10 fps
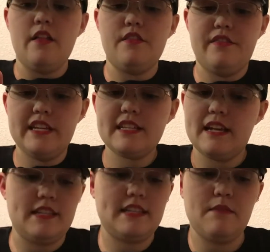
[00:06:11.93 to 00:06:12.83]
This
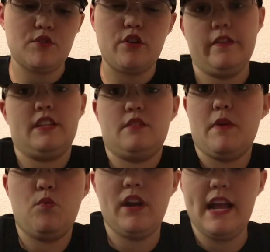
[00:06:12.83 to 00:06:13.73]
has the same surface as
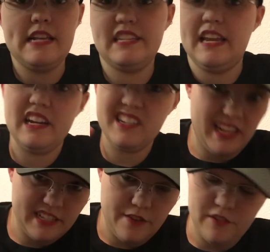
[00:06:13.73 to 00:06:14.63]
my One S, and it
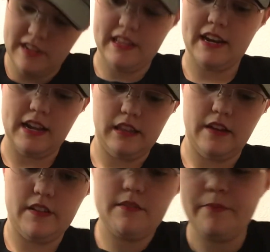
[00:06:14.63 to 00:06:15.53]
has never done that. I
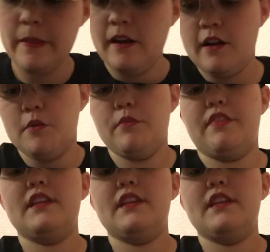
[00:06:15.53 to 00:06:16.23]
love it. But